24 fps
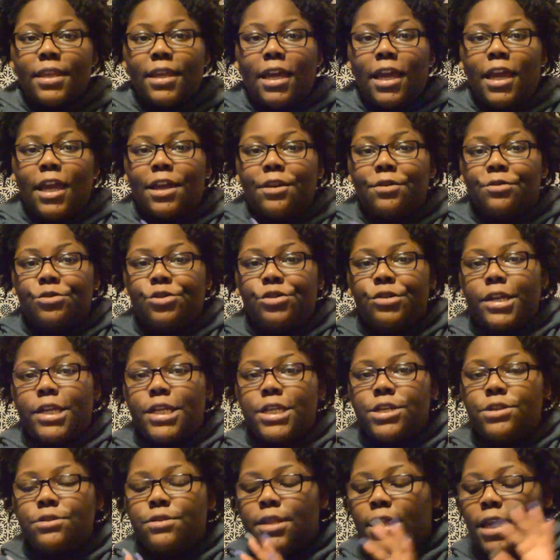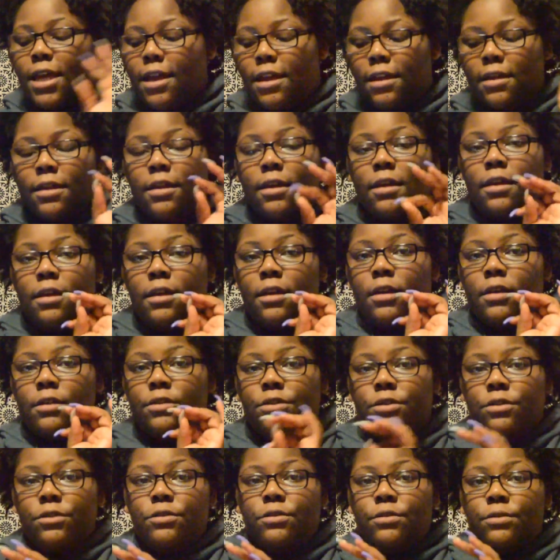And you can do that
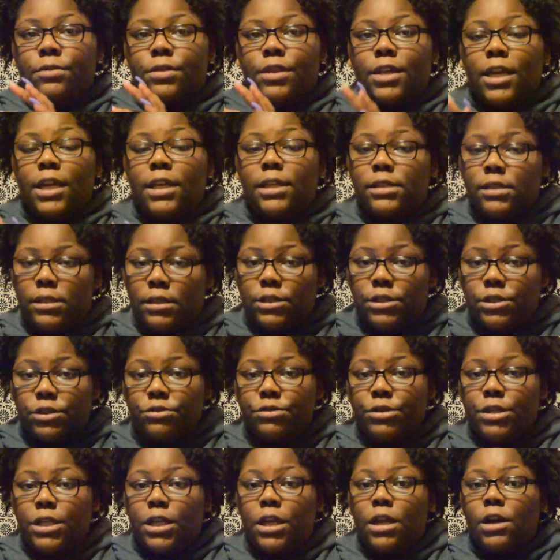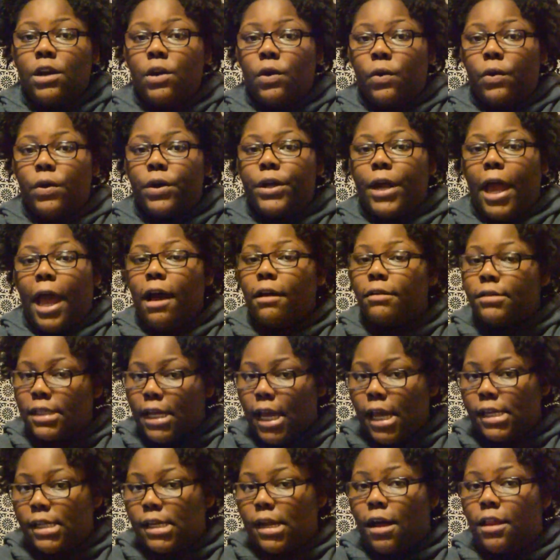through the institution or
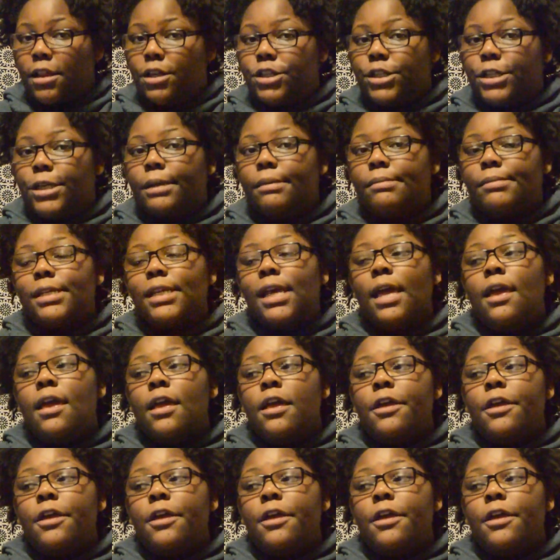outside scholarships.